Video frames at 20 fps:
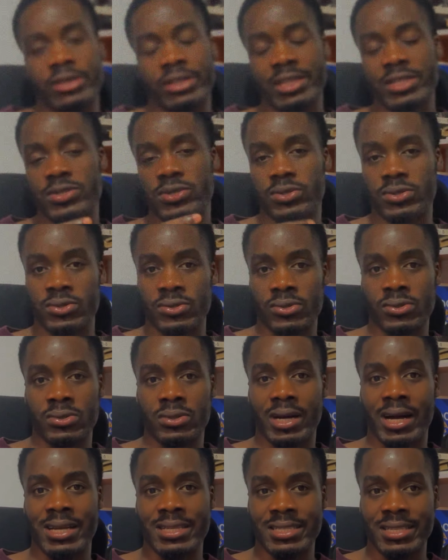need to do
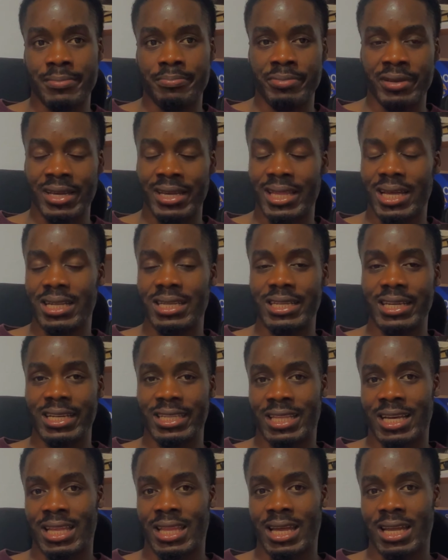as a beginner
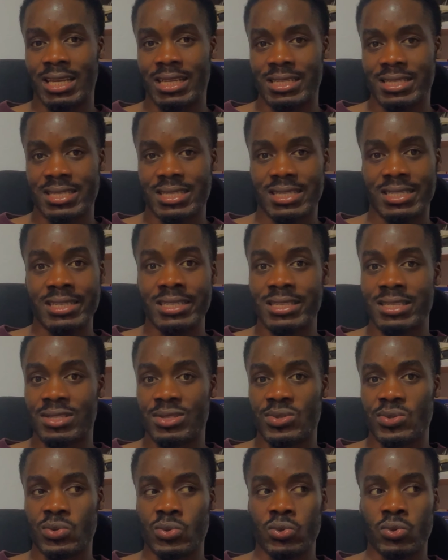data analyst
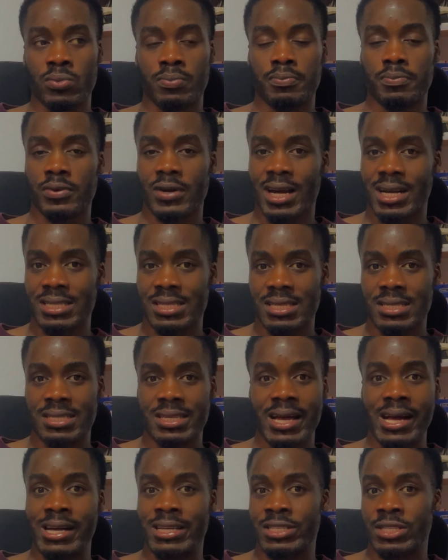is to
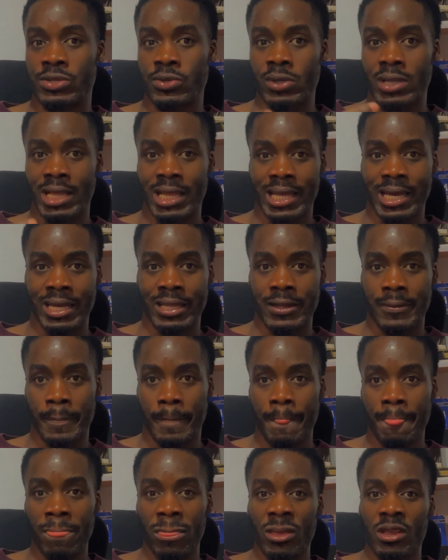practice as you learn.
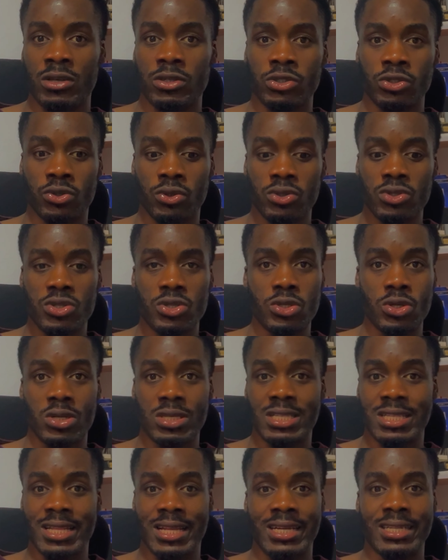You don't
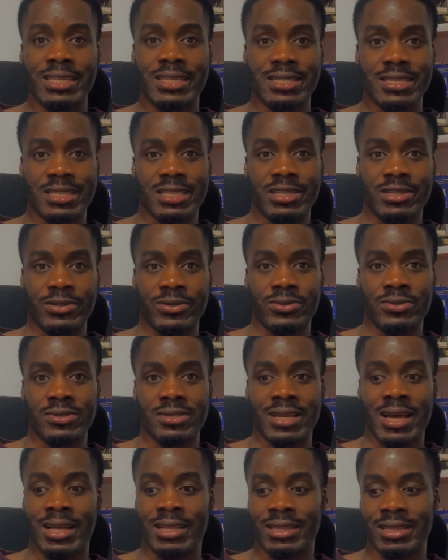just learn these skills
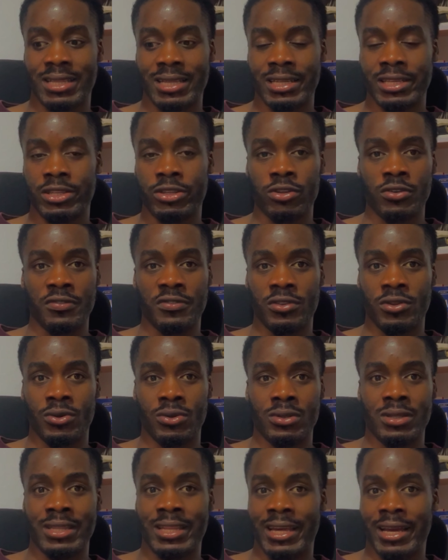and think you've
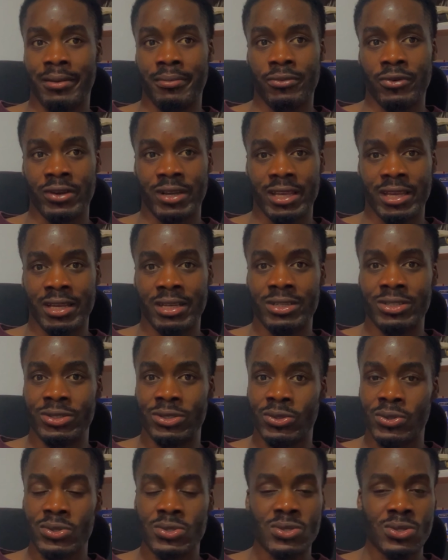known them, okay? You
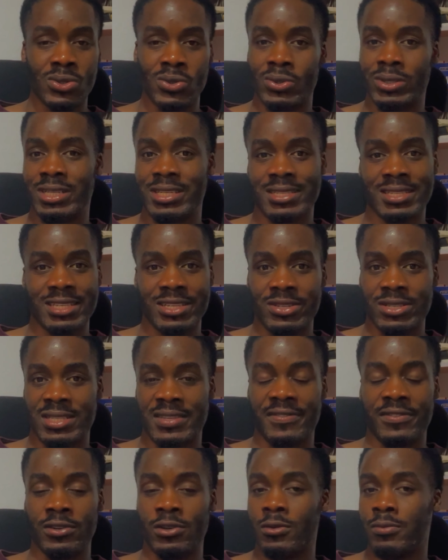don't know these skills if
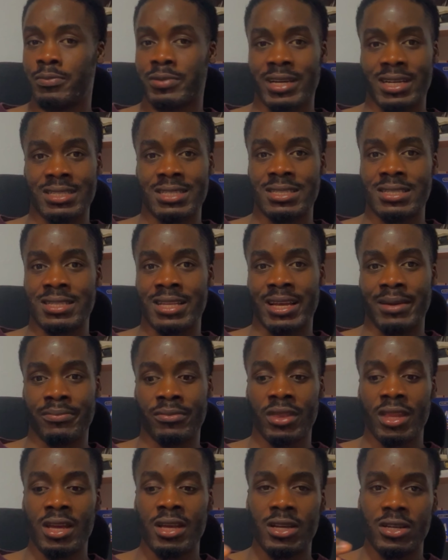you don't practice them.
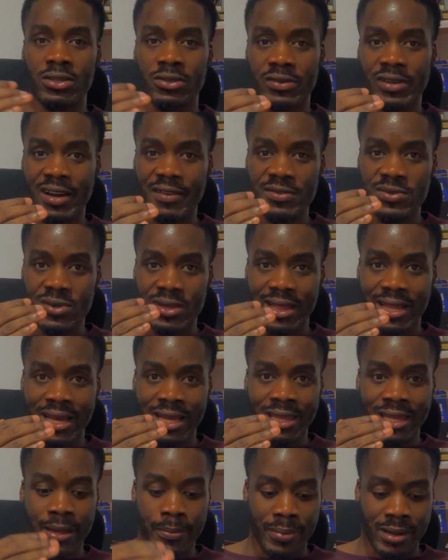You have to
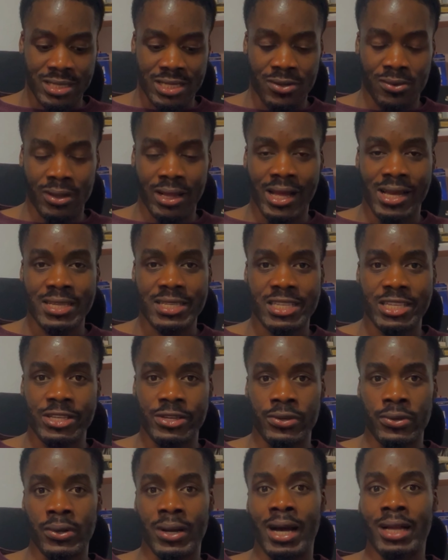learn a particular
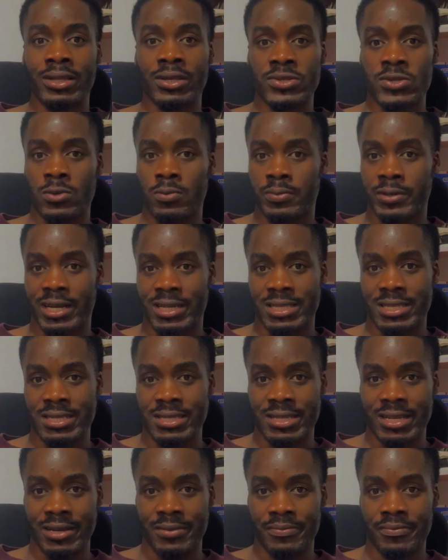skill and also practice
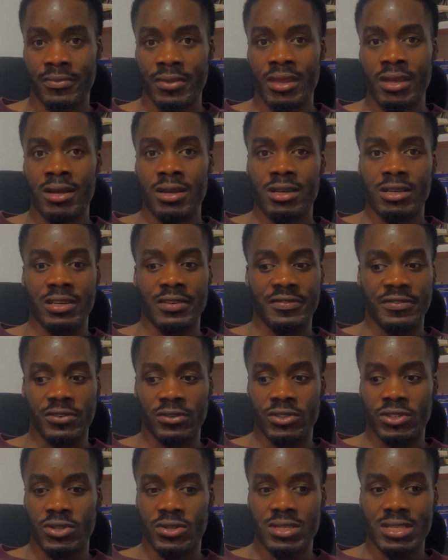them. If you
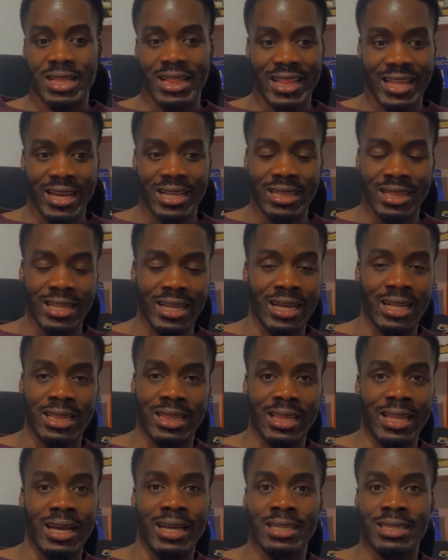just
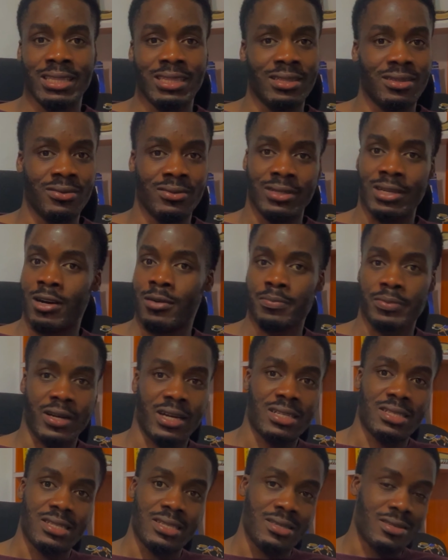learn without
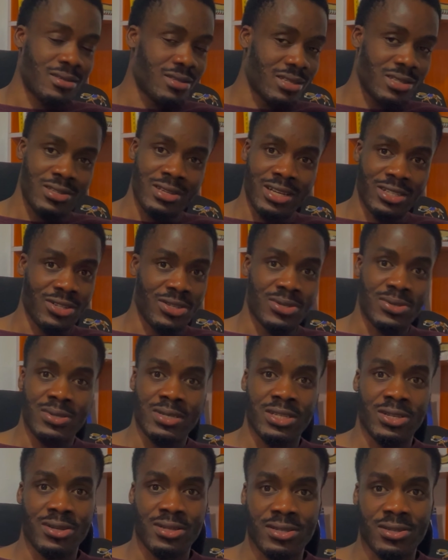practice, you're just doing
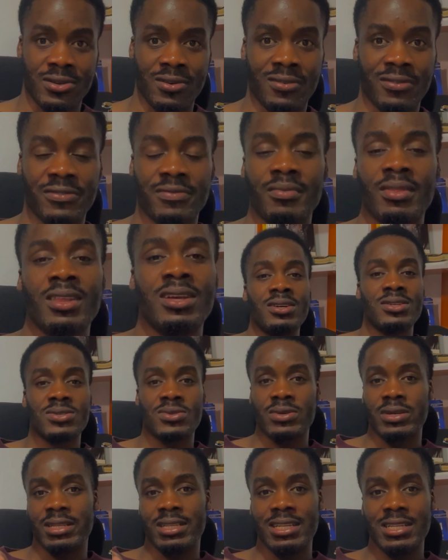yourself. So
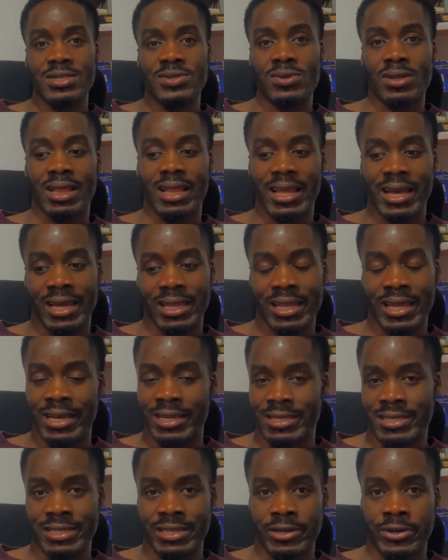you need to learn
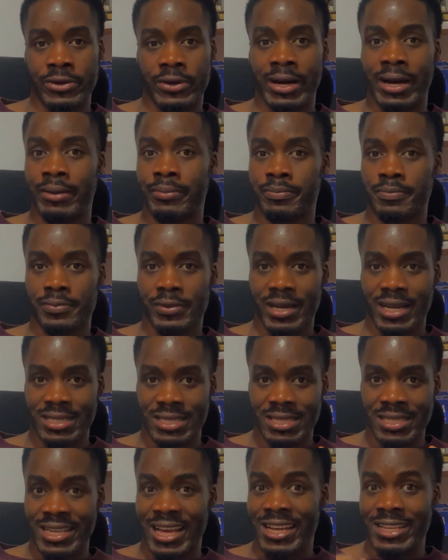Excel and
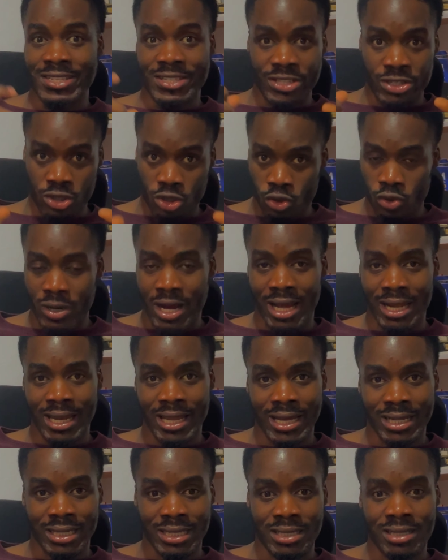practice as you are
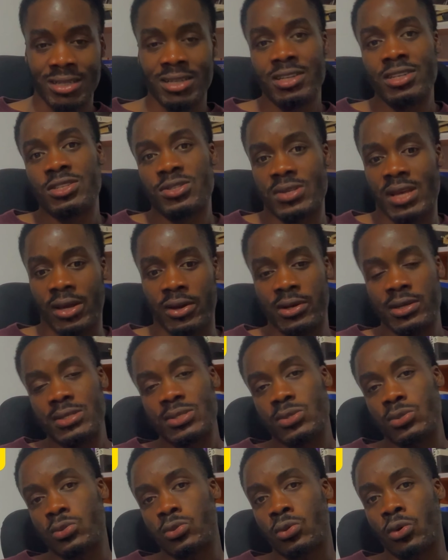learning. So you're going
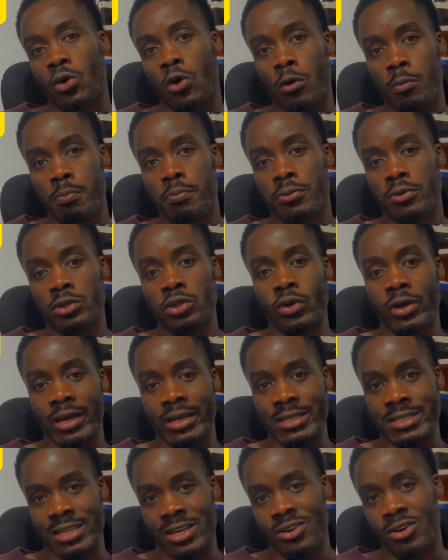to open your
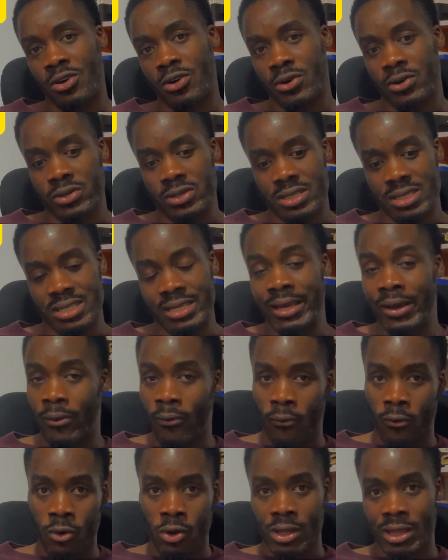Excel course
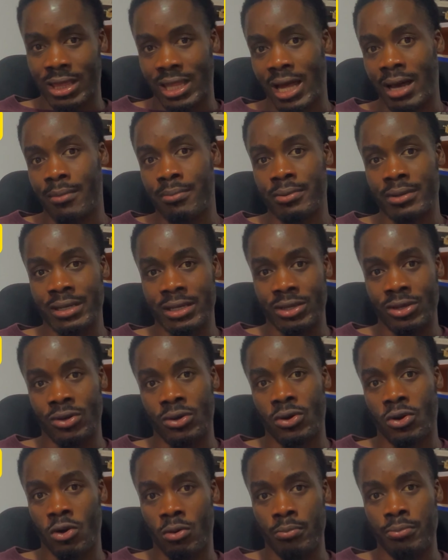in one tab in your
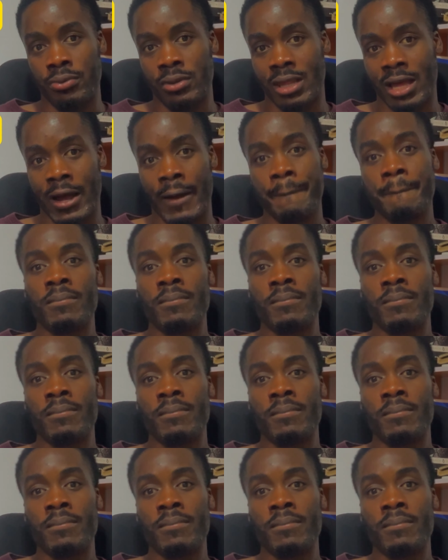computer